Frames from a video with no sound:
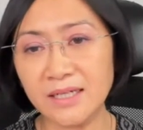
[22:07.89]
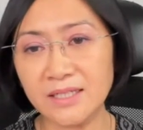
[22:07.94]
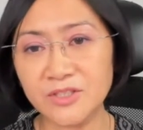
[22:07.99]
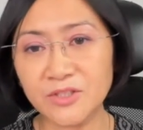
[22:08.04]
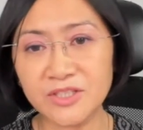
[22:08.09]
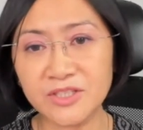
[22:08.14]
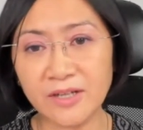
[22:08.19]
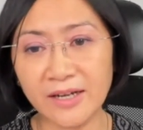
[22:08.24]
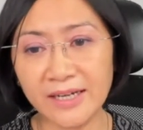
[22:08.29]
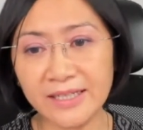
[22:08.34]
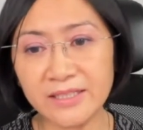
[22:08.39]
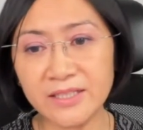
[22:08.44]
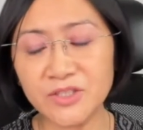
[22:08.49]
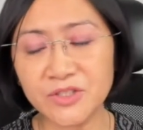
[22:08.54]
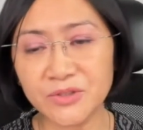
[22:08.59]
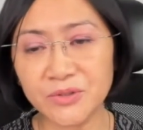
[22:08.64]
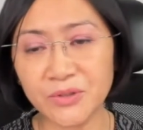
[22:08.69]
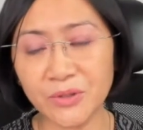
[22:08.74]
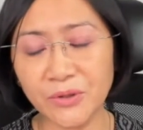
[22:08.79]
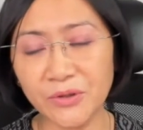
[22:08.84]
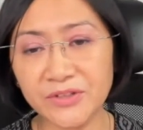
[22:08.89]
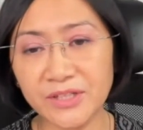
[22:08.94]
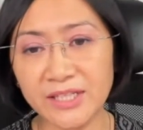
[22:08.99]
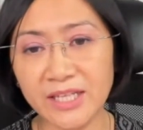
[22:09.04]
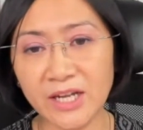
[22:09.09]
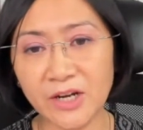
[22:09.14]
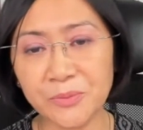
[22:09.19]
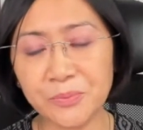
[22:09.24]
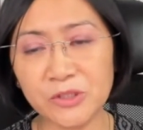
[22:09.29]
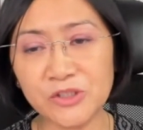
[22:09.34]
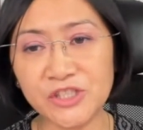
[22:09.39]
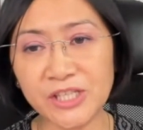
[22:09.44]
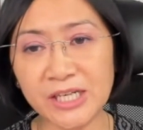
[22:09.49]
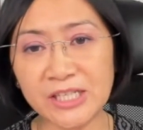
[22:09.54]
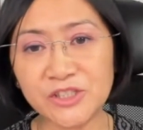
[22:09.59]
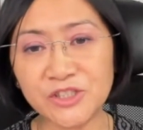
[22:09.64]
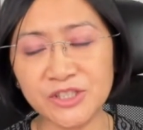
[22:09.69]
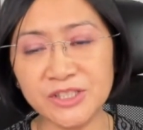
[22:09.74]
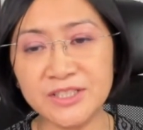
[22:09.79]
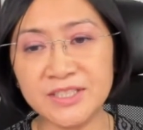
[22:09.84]
society's growth and our
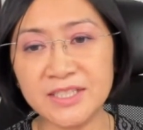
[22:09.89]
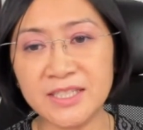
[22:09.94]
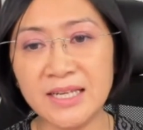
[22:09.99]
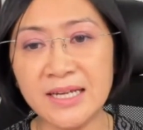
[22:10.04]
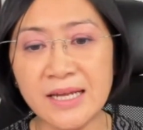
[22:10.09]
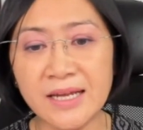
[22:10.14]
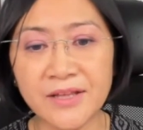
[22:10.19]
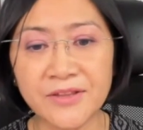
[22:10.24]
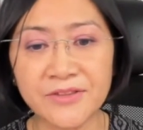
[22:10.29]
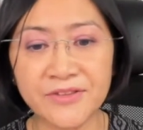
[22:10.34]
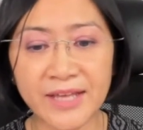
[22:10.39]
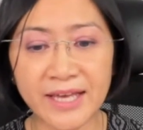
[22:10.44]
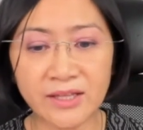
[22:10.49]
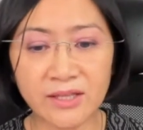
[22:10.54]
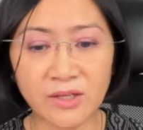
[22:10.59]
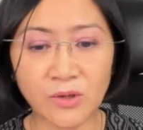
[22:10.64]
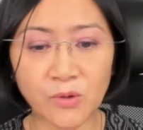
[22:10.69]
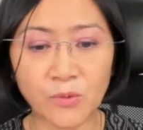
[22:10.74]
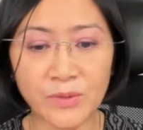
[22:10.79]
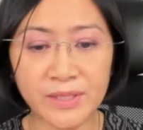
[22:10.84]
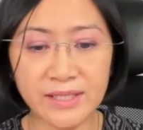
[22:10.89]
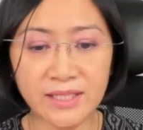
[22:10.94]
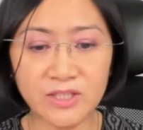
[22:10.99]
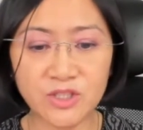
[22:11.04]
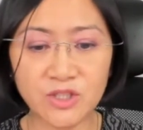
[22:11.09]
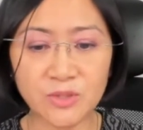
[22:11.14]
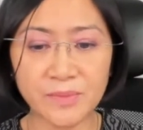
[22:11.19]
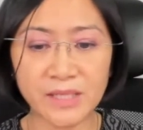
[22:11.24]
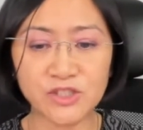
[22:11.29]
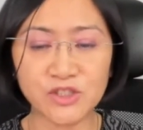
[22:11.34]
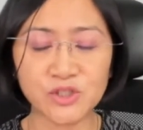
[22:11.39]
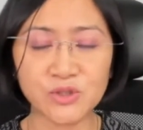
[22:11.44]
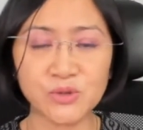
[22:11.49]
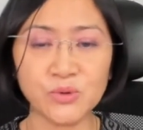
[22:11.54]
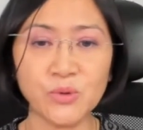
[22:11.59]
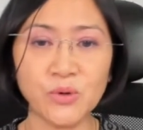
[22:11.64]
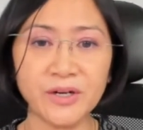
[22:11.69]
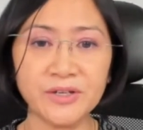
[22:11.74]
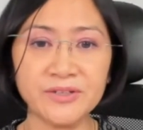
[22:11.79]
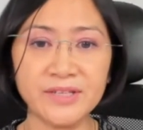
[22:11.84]
projections, then we need to make
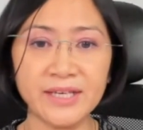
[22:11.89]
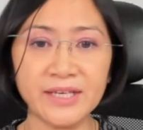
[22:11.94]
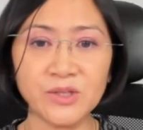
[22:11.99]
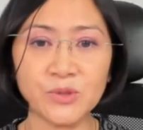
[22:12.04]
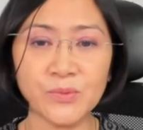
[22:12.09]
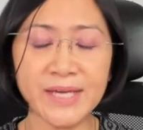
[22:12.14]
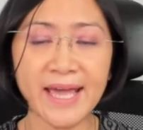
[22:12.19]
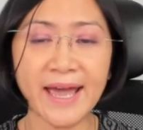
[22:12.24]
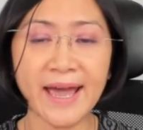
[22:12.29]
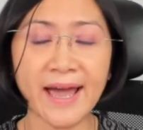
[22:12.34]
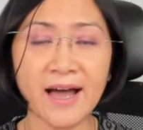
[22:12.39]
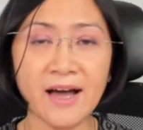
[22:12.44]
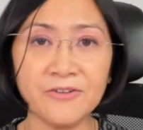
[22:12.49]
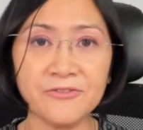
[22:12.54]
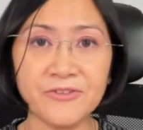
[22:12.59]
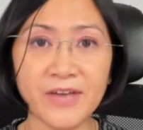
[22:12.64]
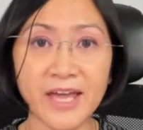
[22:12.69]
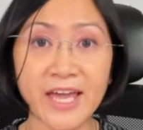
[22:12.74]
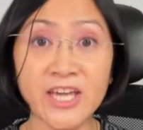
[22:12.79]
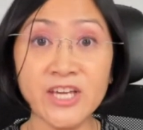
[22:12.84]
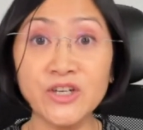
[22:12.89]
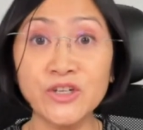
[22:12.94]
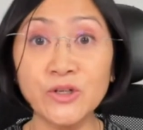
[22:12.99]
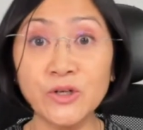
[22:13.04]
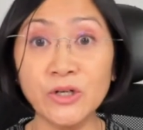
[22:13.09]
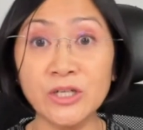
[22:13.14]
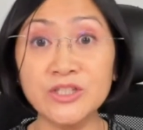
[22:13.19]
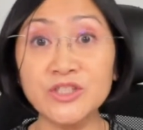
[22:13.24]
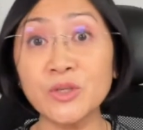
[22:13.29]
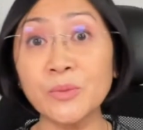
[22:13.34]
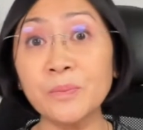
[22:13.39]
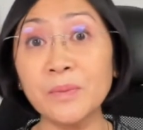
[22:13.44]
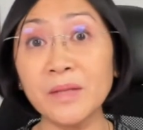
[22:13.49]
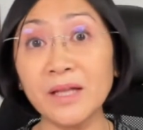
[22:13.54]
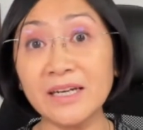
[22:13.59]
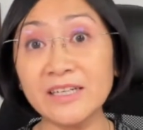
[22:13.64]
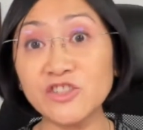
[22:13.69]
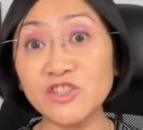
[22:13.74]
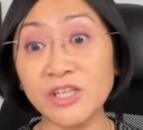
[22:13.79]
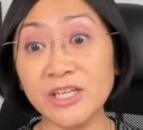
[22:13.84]
sure that we have a good
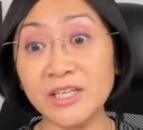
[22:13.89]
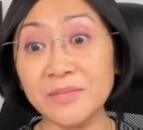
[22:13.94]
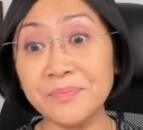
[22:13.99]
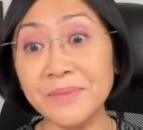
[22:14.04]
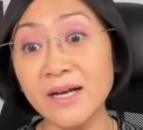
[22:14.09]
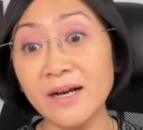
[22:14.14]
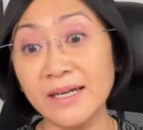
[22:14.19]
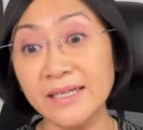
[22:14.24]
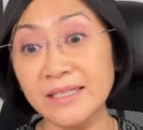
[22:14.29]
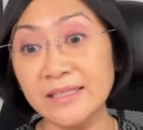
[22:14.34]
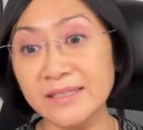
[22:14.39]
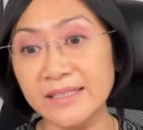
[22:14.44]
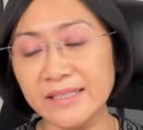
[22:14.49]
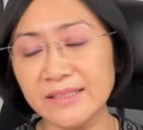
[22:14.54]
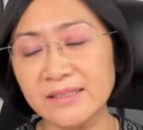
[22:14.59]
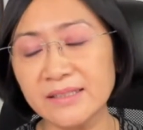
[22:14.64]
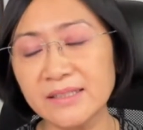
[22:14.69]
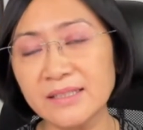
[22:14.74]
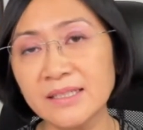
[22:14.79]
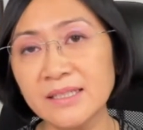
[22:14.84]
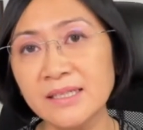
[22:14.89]
supply chain behind it.